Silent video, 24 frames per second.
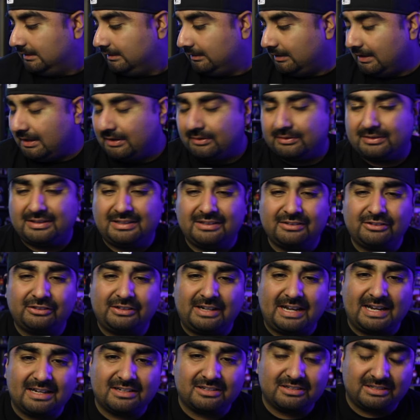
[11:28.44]
Wow, these
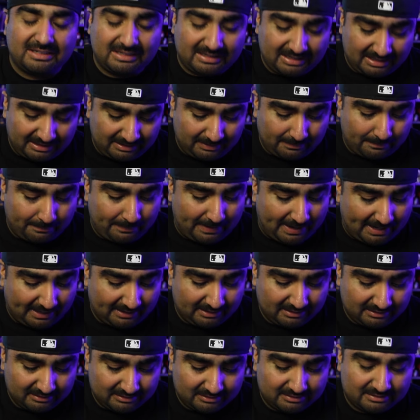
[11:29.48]
are actually kind of
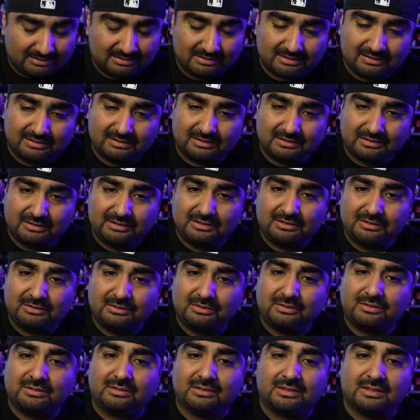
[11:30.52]
packaged a
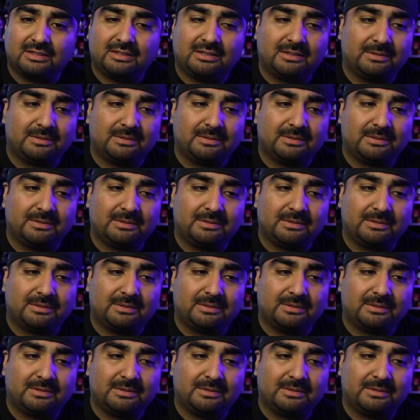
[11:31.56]
little